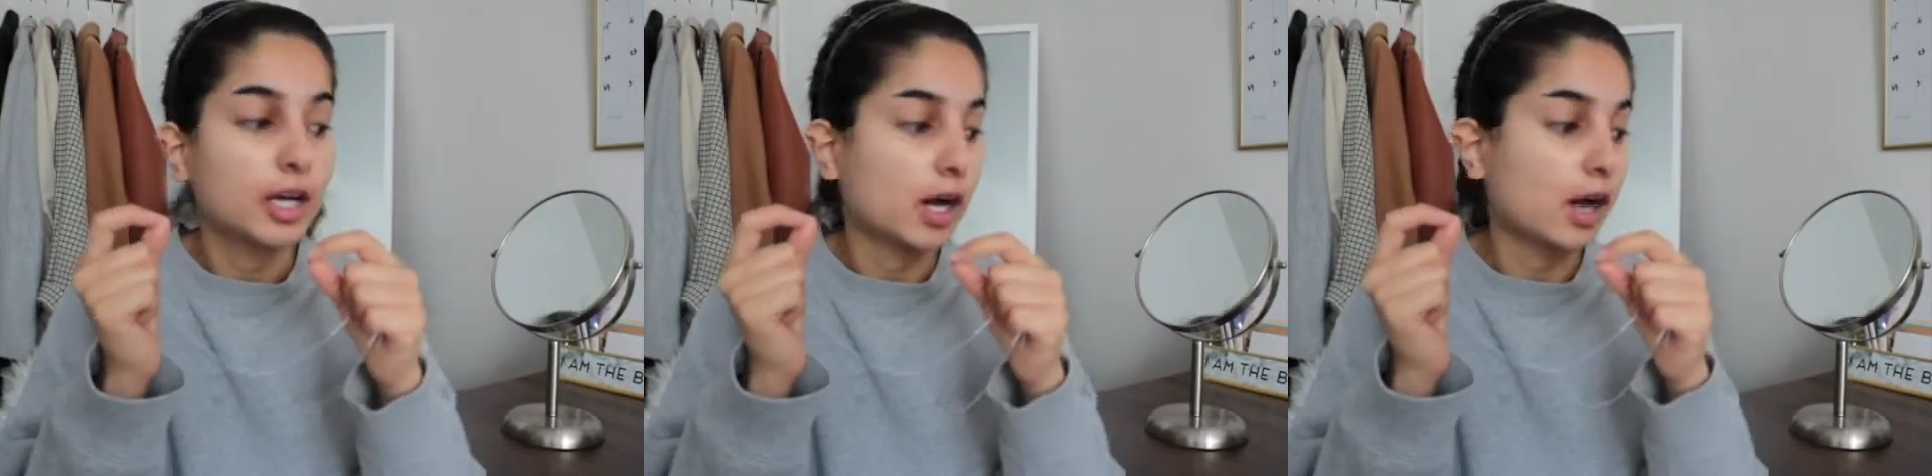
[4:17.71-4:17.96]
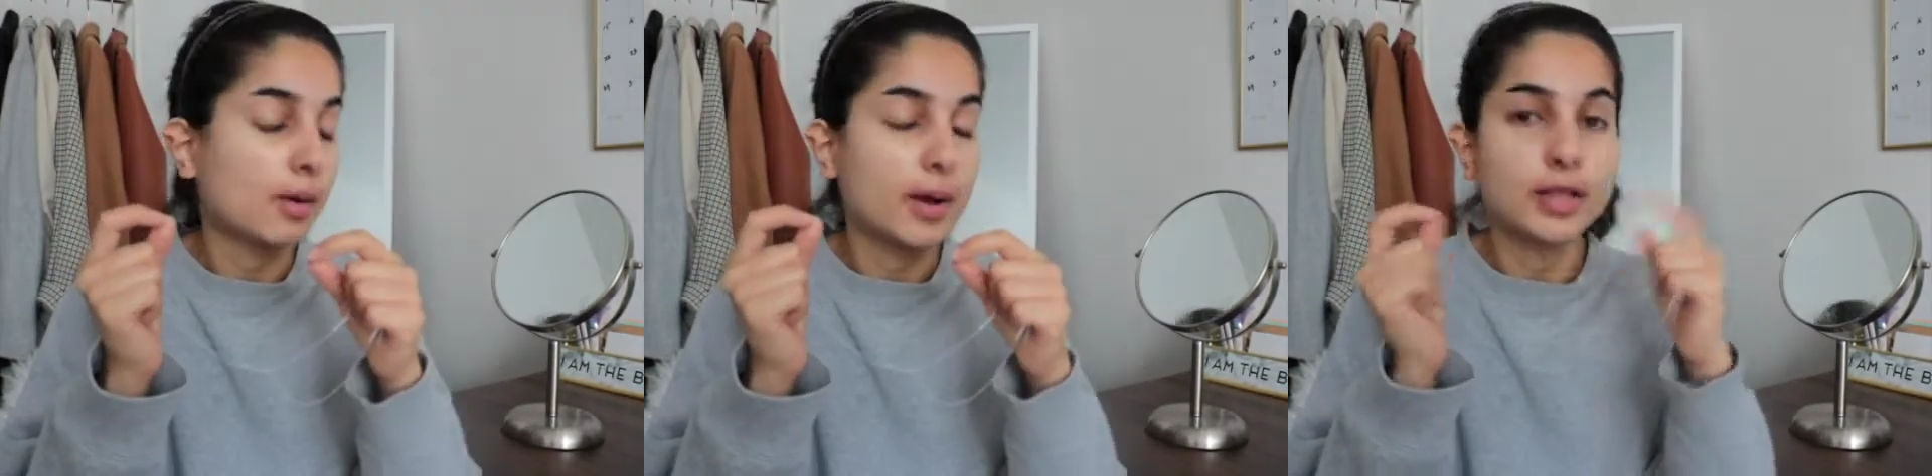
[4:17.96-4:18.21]

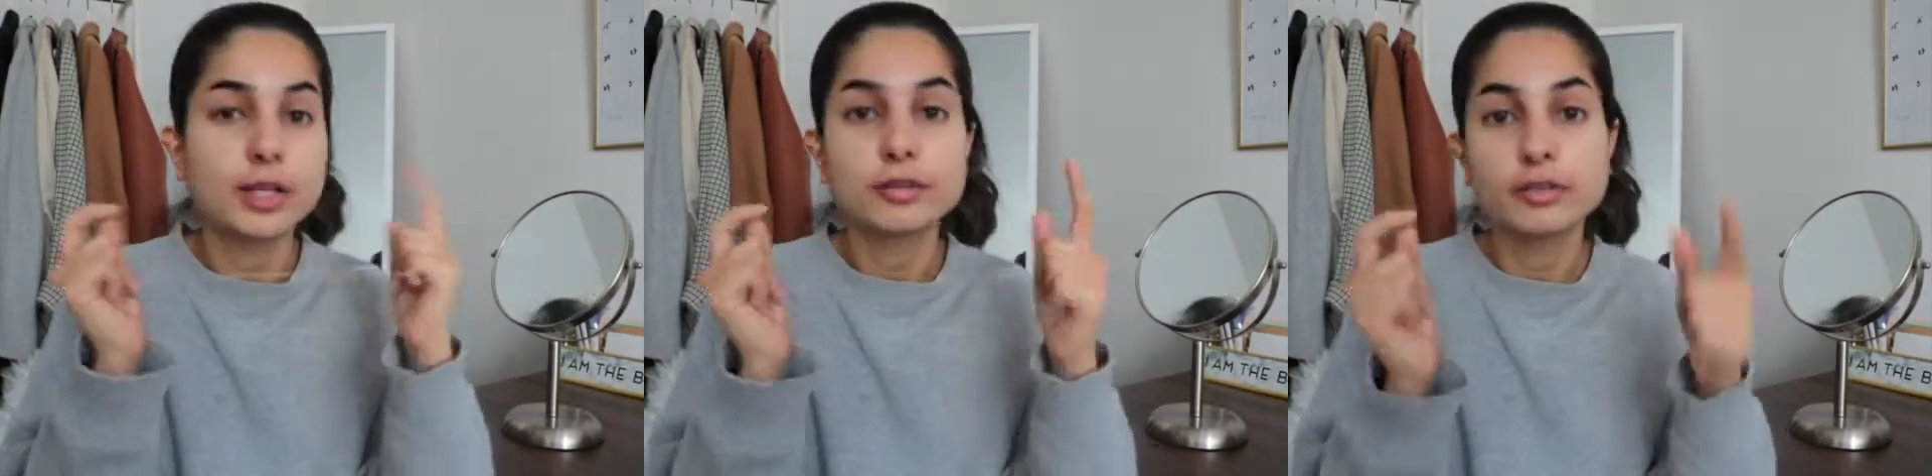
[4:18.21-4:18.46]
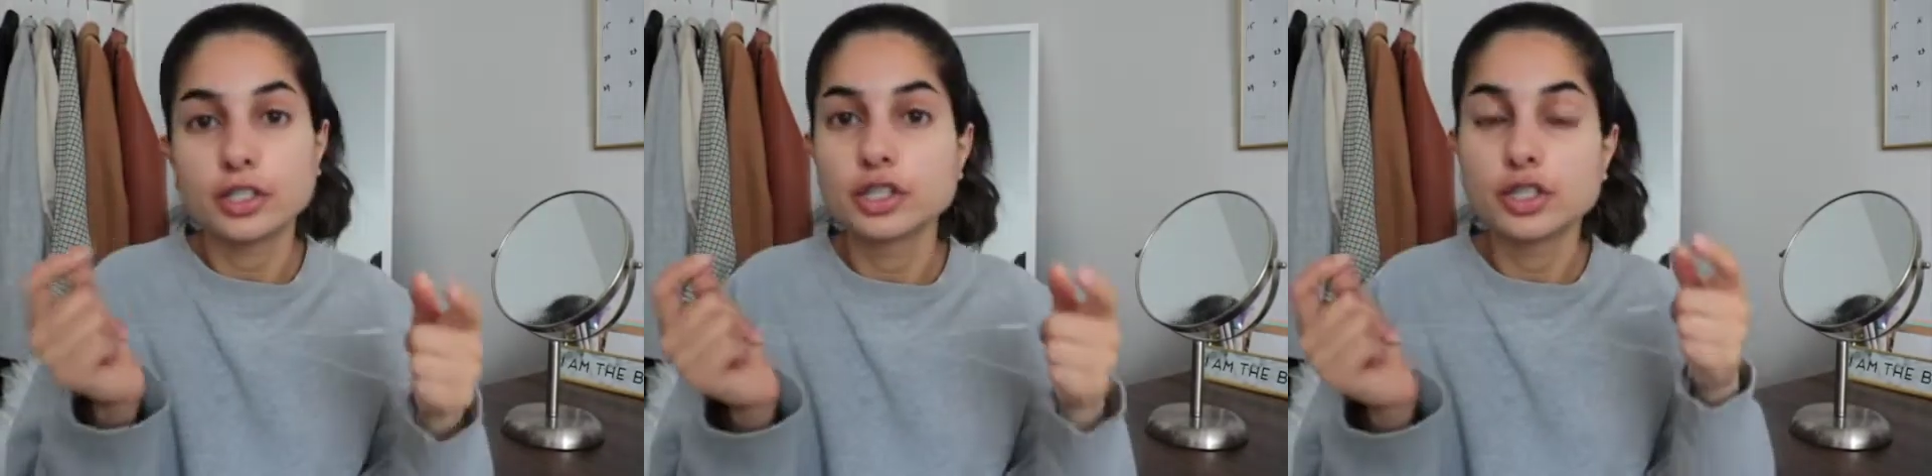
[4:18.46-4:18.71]
And then
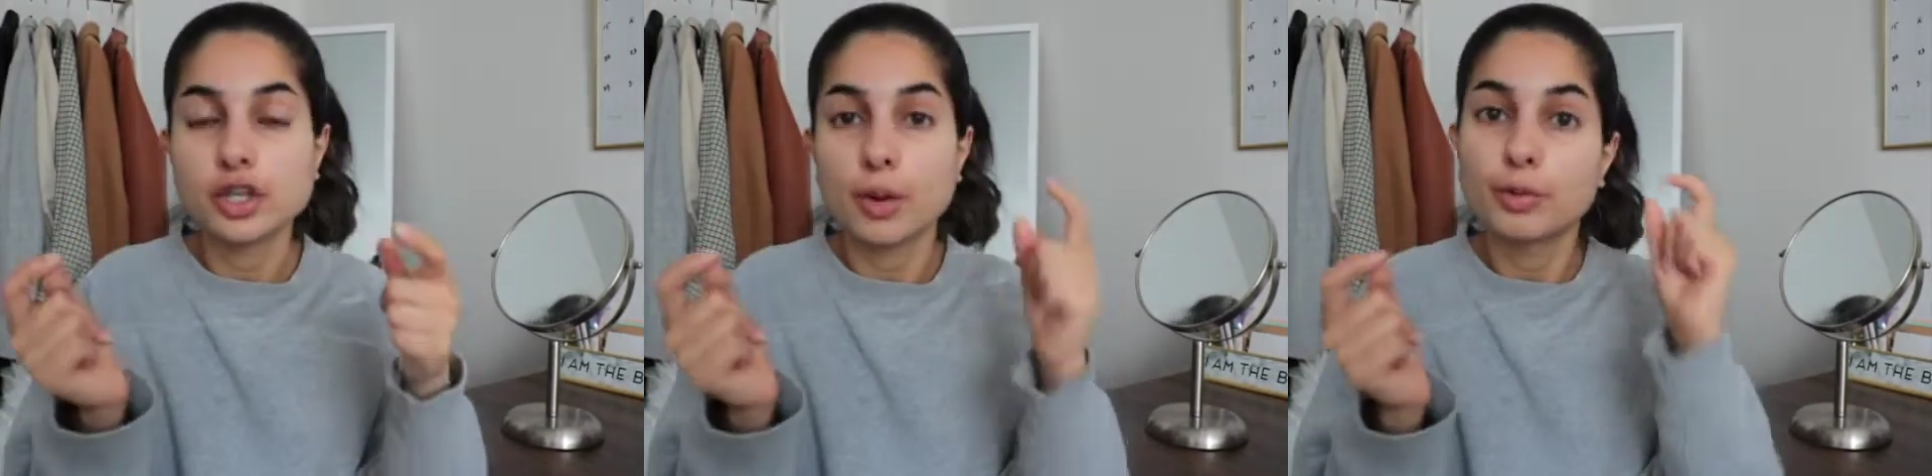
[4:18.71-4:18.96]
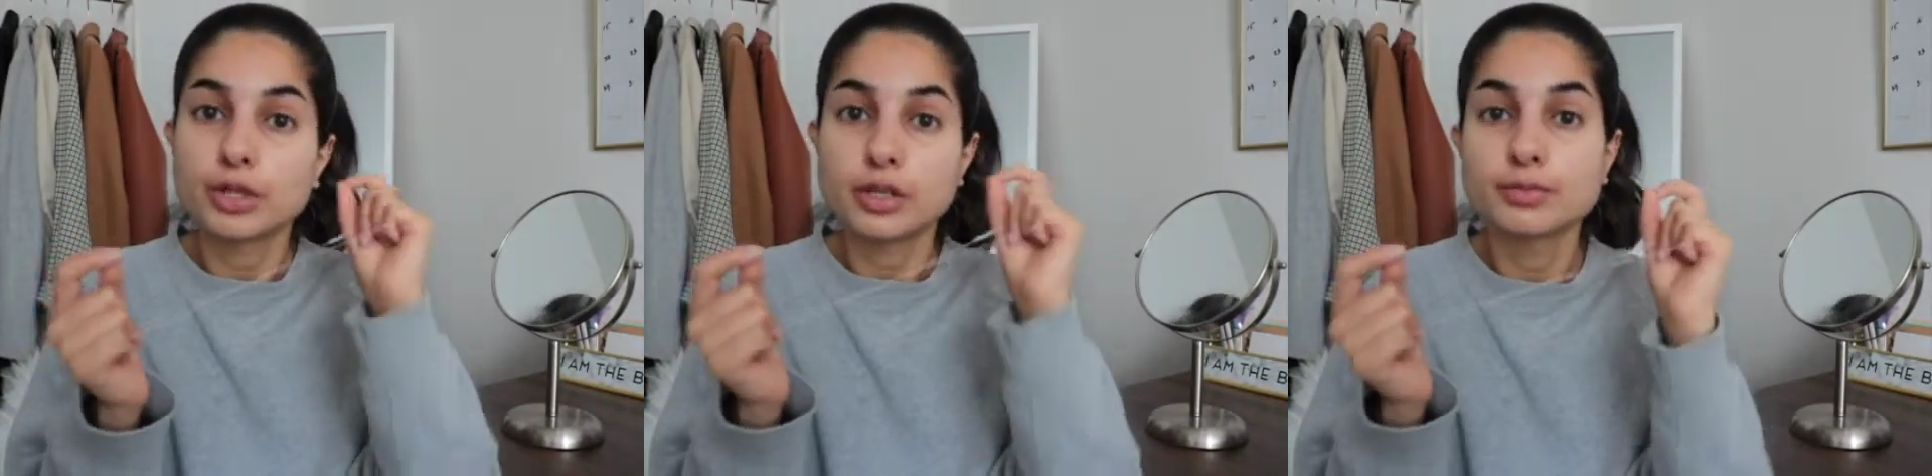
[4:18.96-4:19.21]
finish the
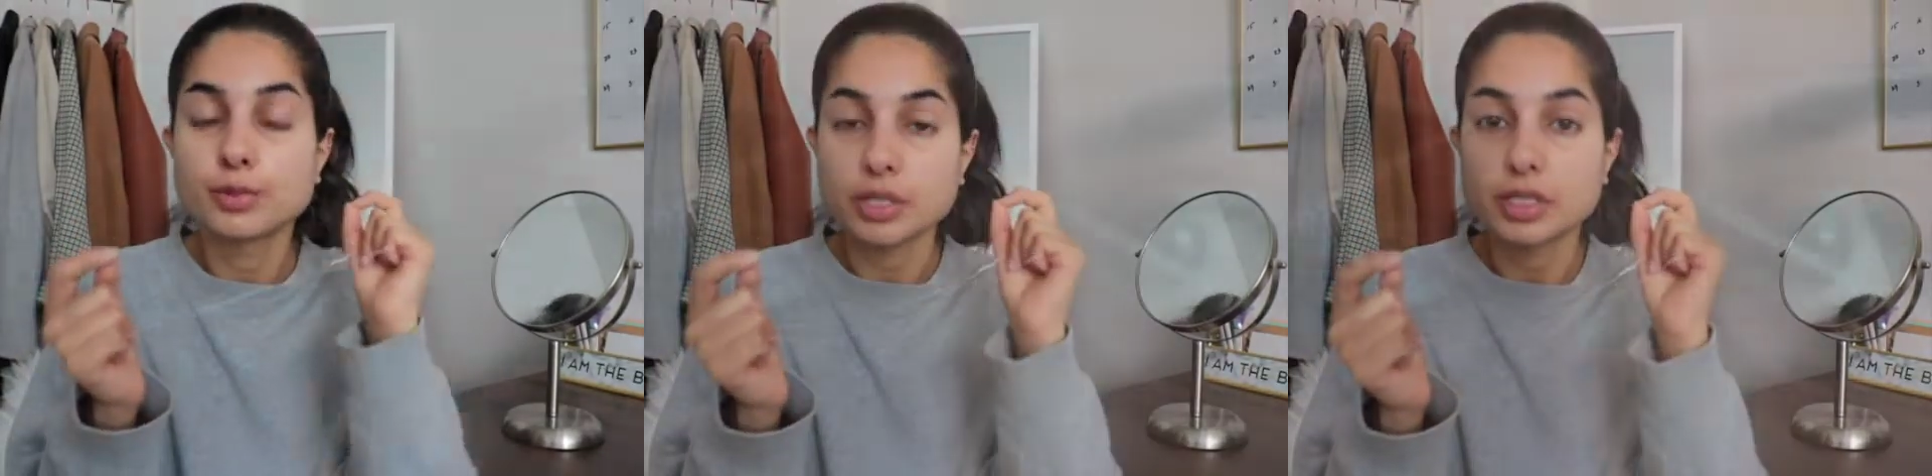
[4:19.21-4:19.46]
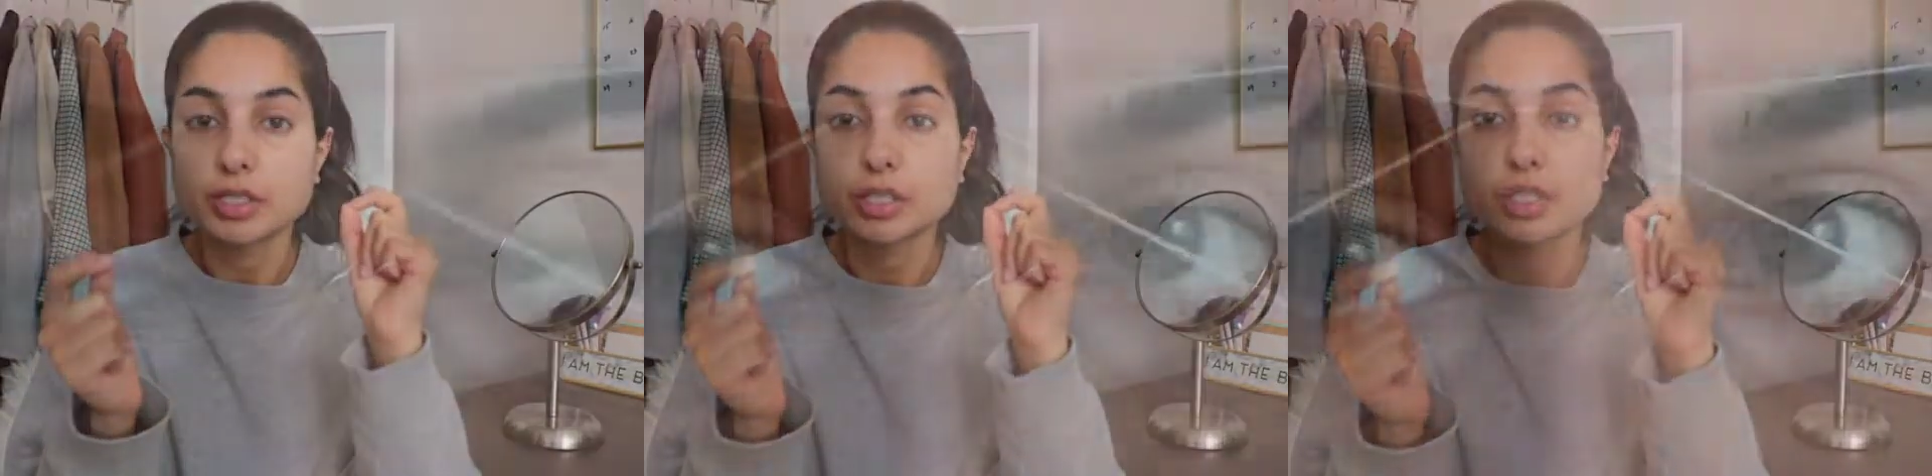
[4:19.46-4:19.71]
job with some tweezers.